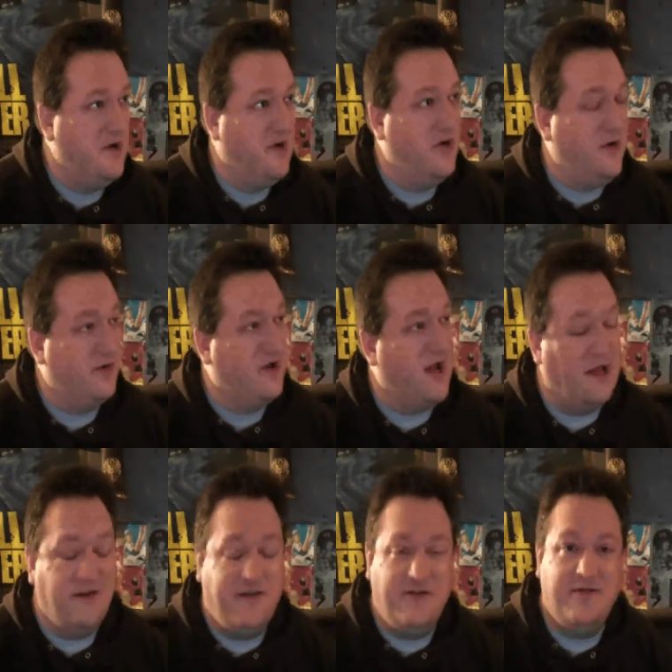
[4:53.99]
oh god,
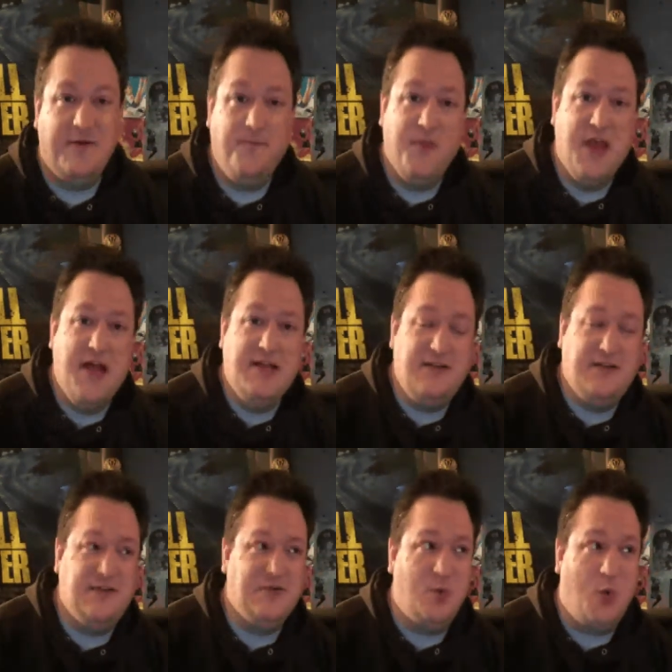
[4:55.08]
this is, this
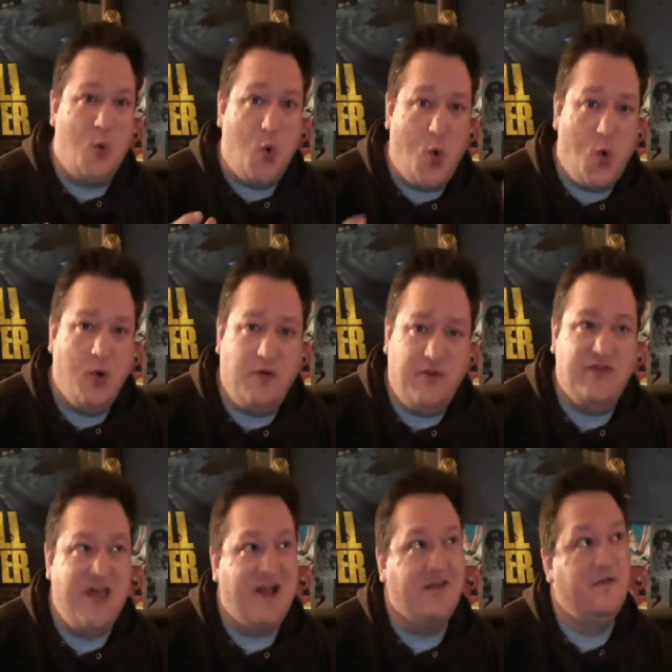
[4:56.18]
is oral
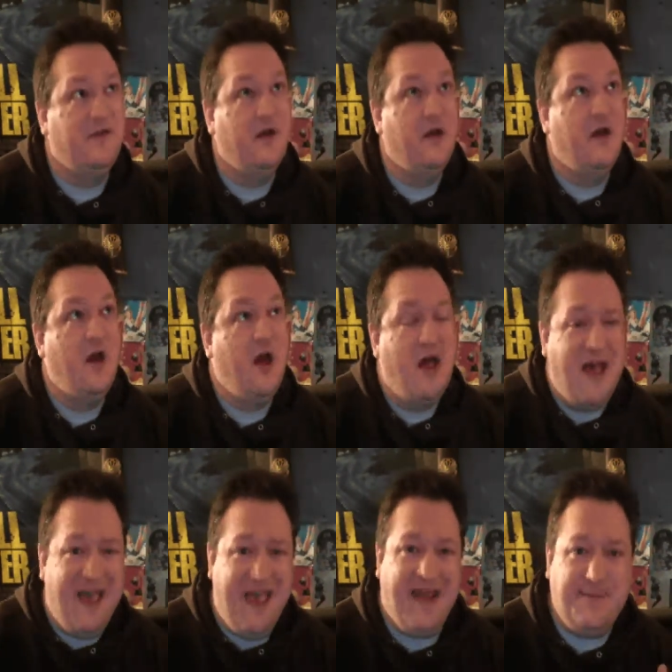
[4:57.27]
sex
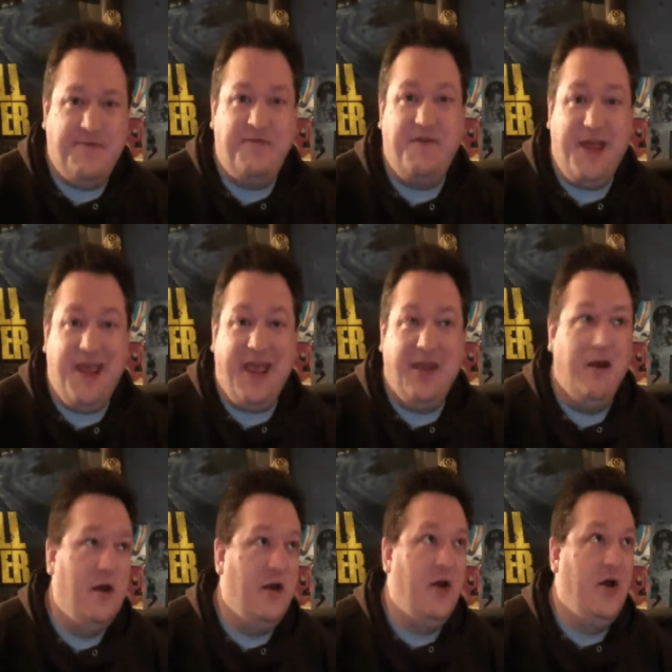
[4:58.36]
at a buffet
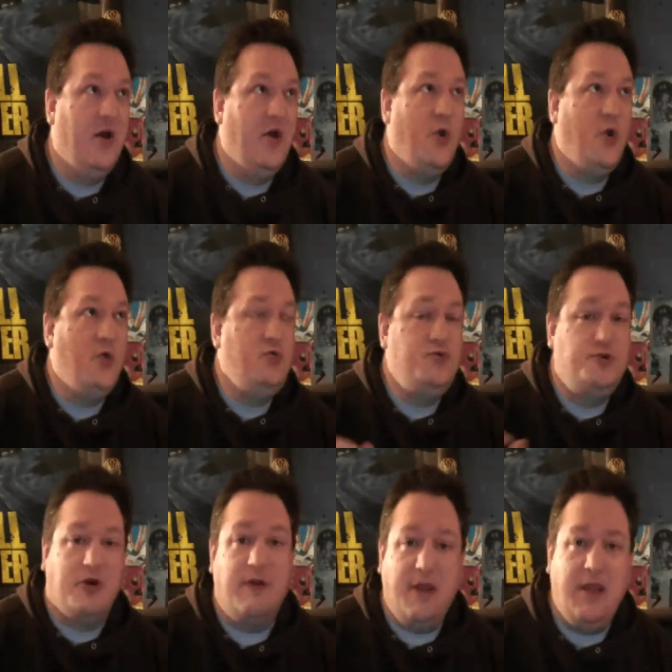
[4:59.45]

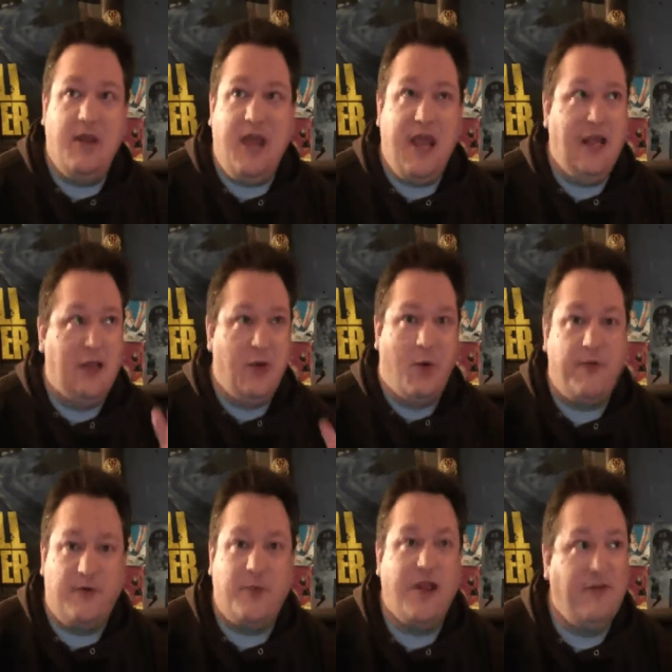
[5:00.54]
during a Lord of
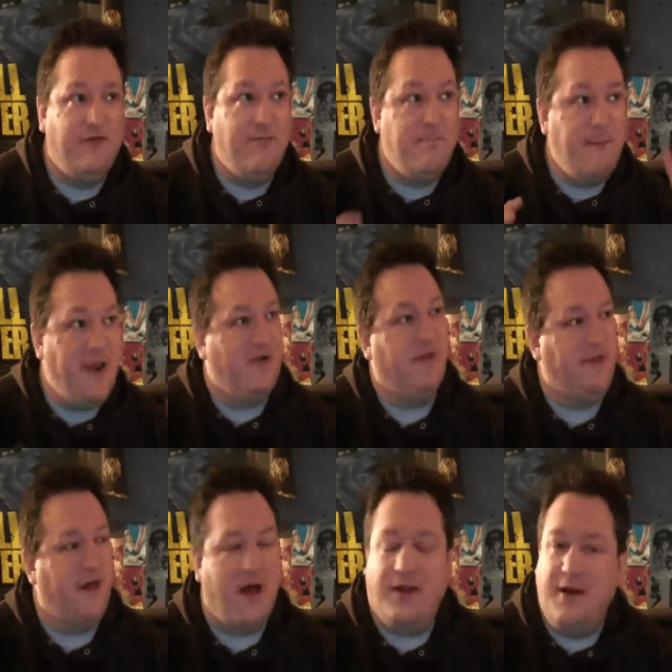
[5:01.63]
the Rings
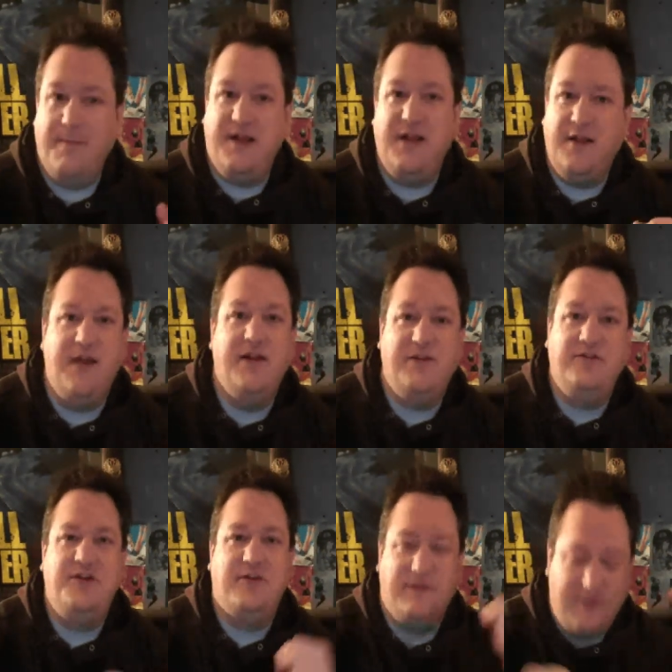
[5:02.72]
marathon. I mean, it, it is
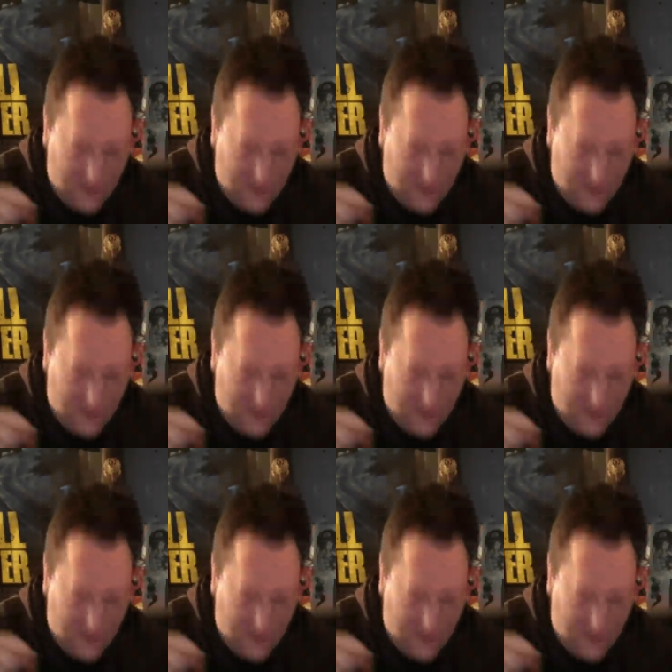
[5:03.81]
just,